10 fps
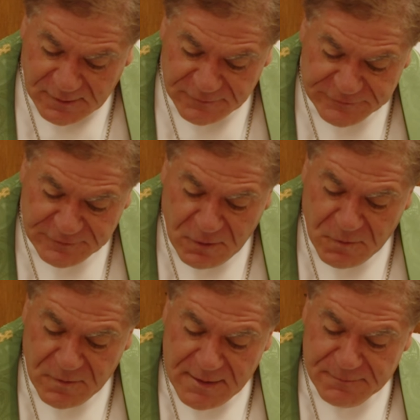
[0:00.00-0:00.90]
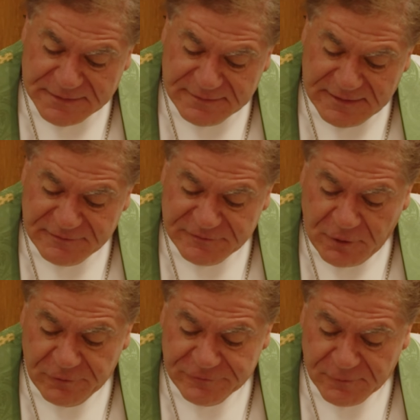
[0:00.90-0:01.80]
so but these
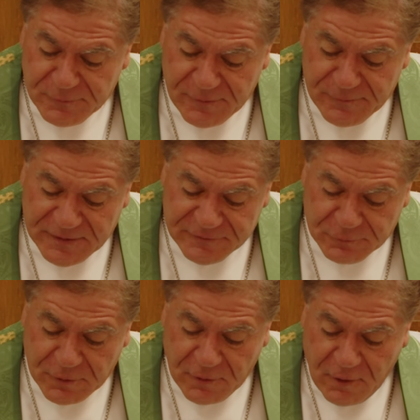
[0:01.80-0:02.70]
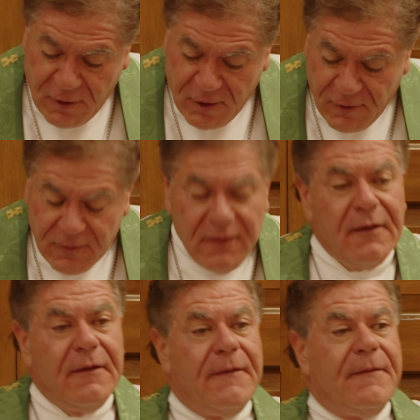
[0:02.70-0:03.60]
social movements were all,
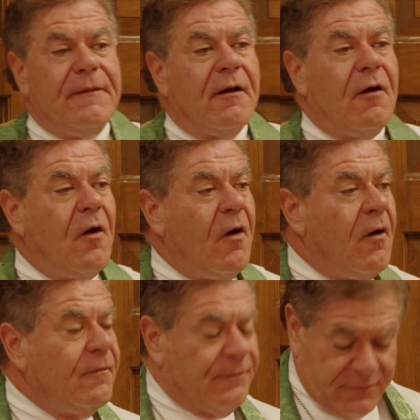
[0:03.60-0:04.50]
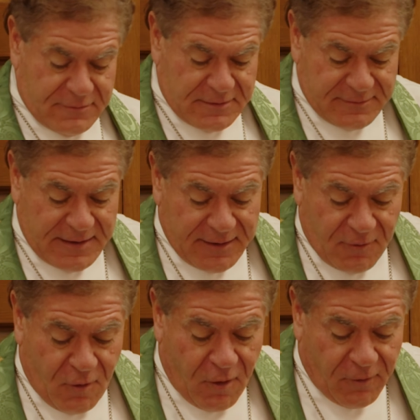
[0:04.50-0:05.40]
all they
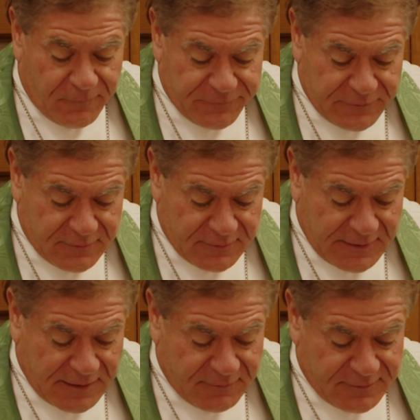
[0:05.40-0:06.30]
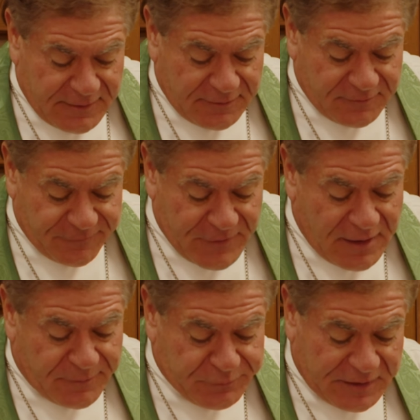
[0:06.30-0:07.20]
all they they
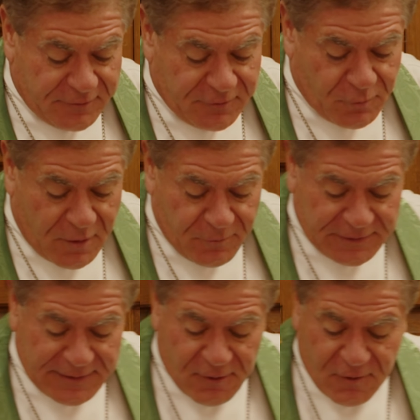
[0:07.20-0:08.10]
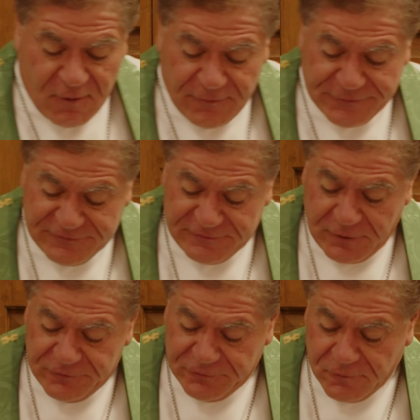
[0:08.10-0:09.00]
developed into what we now call the
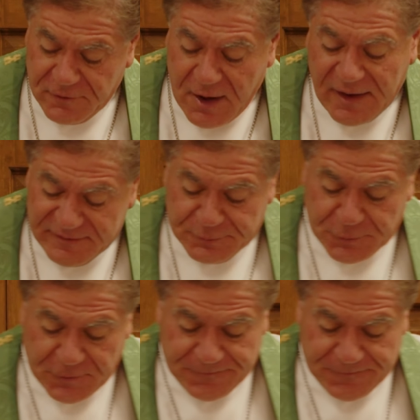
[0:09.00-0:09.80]
social gospel,